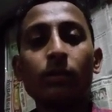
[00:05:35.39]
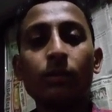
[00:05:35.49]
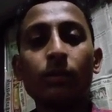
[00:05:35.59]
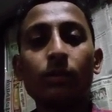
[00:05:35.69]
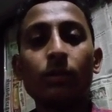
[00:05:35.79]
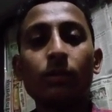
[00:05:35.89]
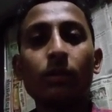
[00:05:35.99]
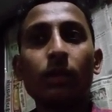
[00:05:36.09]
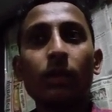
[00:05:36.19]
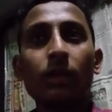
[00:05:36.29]
So
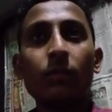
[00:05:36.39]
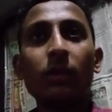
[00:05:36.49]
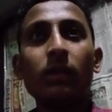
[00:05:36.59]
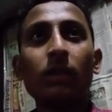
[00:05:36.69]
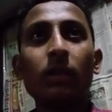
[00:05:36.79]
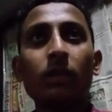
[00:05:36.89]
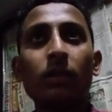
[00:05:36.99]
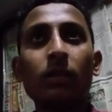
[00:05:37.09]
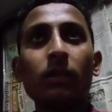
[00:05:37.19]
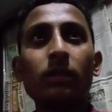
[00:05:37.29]
in method
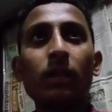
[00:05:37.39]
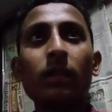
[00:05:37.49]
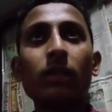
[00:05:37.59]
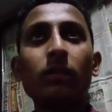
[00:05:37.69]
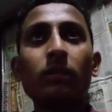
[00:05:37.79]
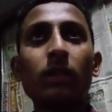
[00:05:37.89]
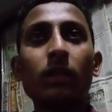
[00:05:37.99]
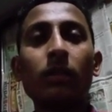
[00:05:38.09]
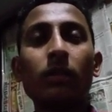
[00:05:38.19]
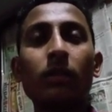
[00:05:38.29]
inside
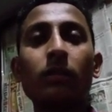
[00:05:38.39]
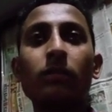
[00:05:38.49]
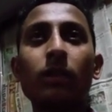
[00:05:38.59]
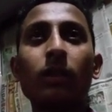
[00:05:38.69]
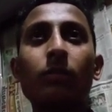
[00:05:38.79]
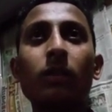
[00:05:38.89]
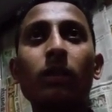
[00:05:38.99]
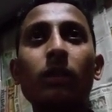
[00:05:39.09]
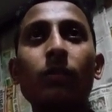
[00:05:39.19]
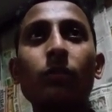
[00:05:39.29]
second
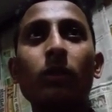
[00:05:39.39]
method,